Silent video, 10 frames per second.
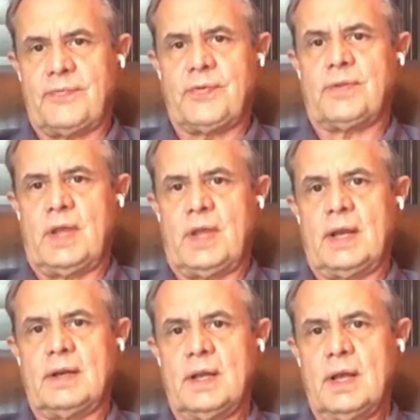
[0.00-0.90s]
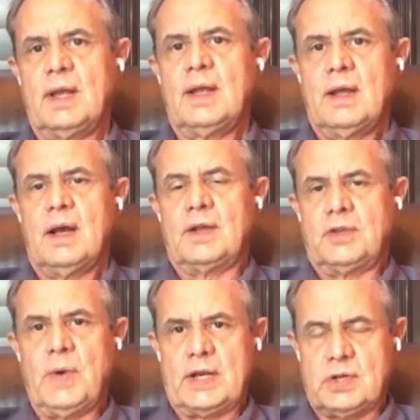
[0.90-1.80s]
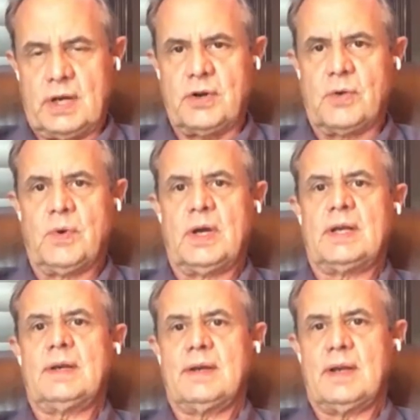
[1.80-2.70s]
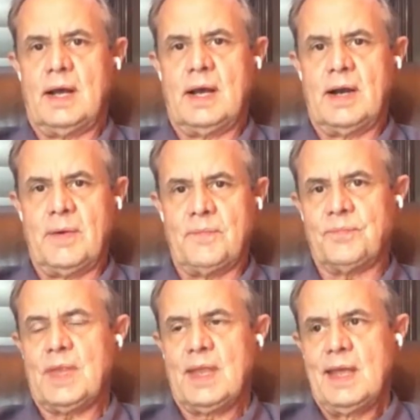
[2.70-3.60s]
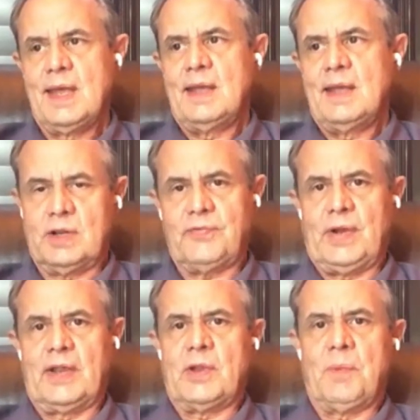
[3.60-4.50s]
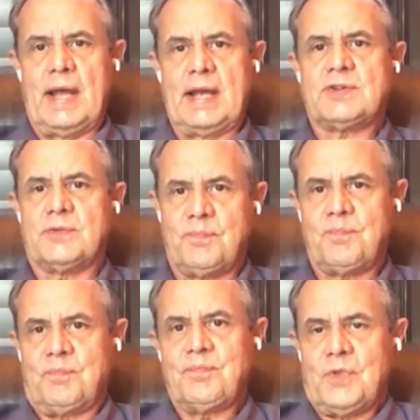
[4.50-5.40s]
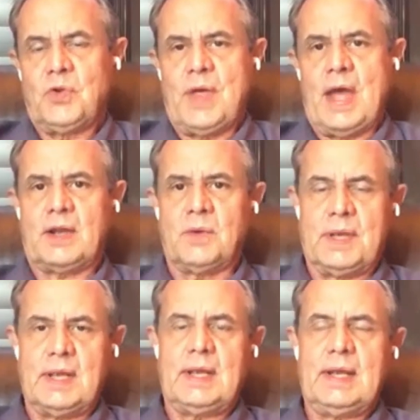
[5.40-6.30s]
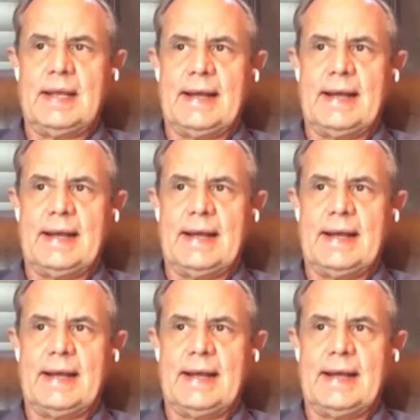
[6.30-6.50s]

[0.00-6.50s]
different than a U.S. lender would. You can fill in the blanks of who that could be.